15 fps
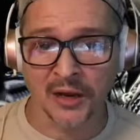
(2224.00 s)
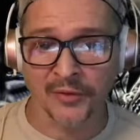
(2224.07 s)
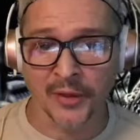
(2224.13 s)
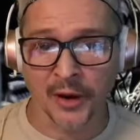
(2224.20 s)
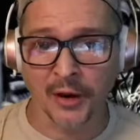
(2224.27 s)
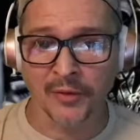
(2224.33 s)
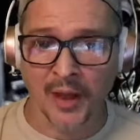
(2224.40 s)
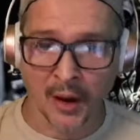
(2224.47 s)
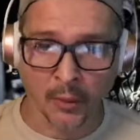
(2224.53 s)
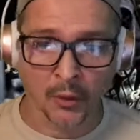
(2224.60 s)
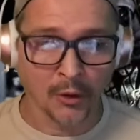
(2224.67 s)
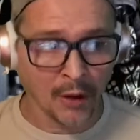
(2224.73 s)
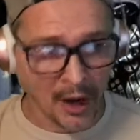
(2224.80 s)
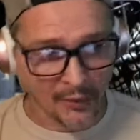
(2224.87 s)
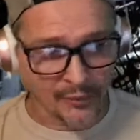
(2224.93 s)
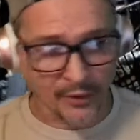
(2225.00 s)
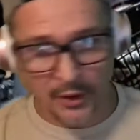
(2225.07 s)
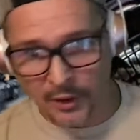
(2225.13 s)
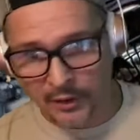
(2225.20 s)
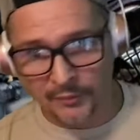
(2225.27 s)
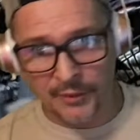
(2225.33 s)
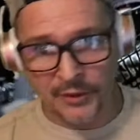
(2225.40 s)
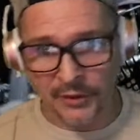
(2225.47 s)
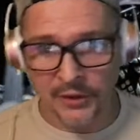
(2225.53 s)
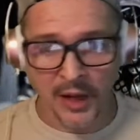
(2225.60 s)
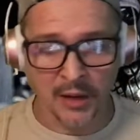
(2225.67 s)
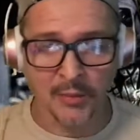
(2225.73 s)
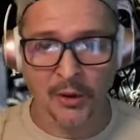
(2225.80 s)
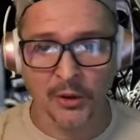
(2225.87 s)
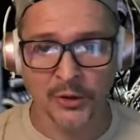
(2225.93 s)
out there that were out there in the
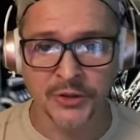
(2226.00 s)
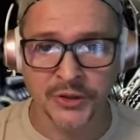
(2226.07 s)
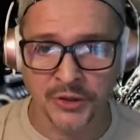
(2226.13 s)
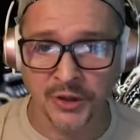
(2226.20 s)
neighborhoods,